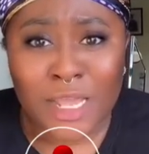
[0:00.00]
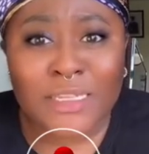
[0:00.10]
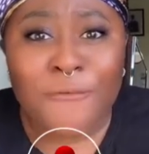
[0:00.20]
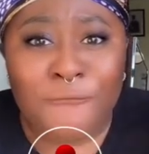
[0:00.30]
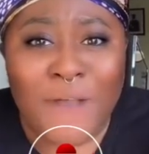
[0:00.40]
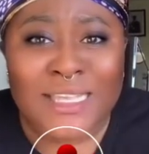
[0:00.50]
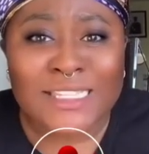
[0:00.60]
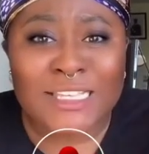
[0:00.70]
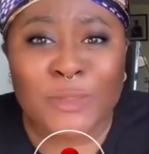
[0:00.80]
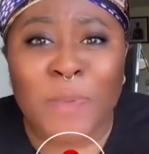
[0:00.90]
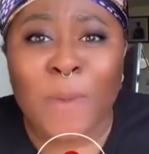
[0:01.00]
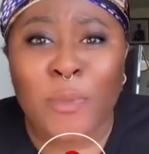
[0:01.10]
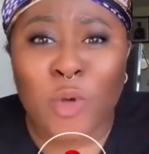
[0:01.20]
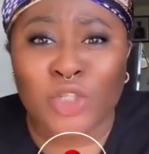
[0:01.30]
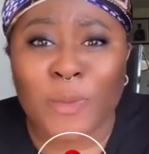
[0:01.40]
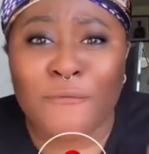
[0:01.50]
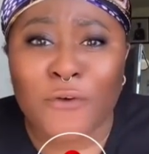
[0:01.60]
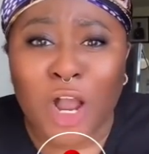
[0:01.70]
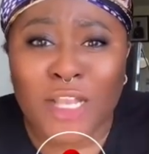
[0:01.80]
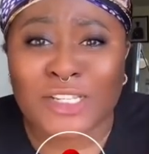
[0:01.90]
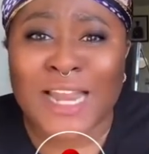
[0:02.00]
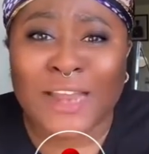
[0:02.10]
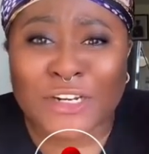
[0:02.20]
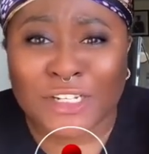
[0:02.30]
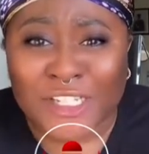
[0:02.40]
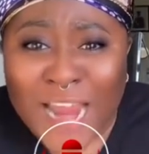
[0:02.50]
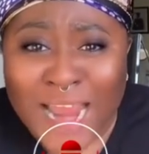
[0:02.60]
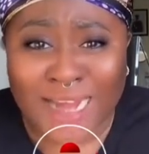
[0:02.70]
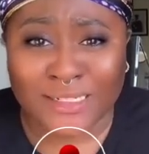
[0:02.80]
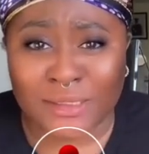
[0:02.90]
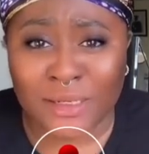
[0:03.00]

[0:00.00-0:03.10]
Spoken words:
The fastest people to be forgotten are the dead.